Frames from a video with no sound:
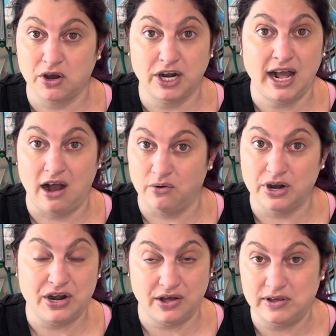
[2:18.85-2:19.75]
on an
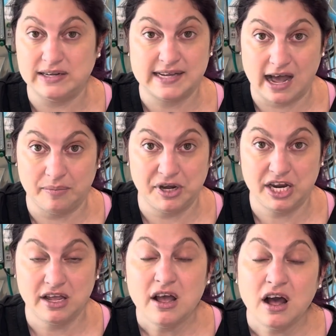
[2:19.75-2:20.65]
hour and nothing's
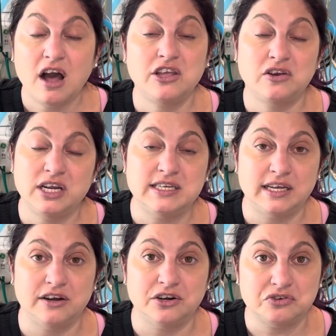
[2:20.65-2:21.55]
happening, you need to
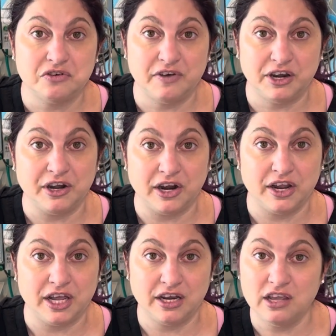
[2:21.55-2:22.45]
get her to a veterinarian.